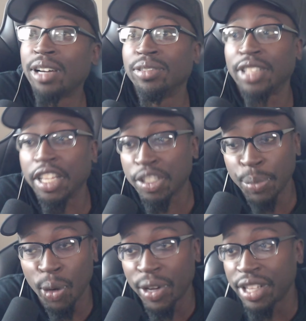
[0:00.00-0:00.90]
out and they've
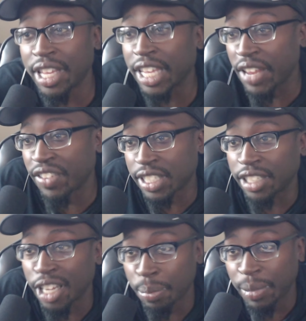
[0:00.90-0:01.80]
spoken. They gave us
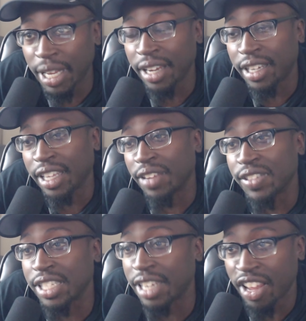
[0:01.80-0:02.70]
an update. They gave
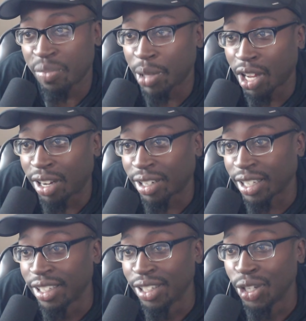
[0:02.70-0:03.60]
us a dev blog.
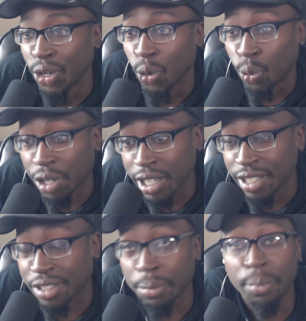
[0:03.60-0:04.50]
We're
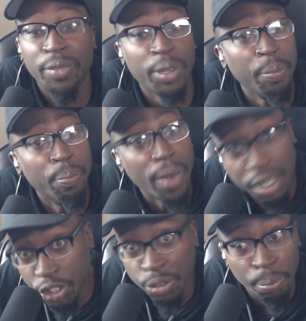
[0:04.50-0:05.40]
getting some
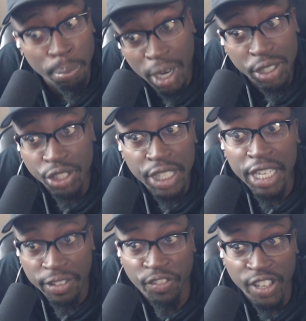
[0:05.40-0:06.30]
much
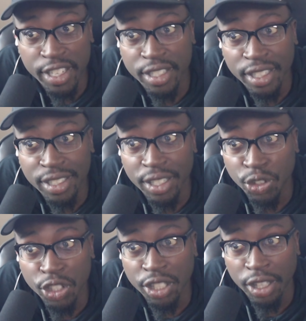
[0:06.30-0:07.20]
needed fixes,
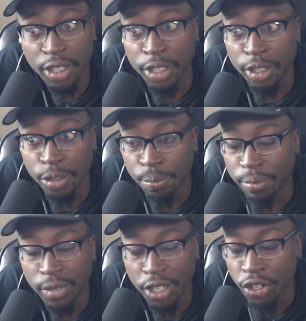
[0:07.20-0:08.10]
such as the
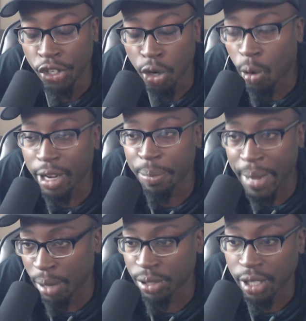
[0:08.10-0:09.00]
annoying
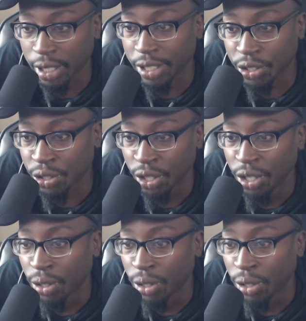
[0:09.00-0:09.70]
bounce glitch.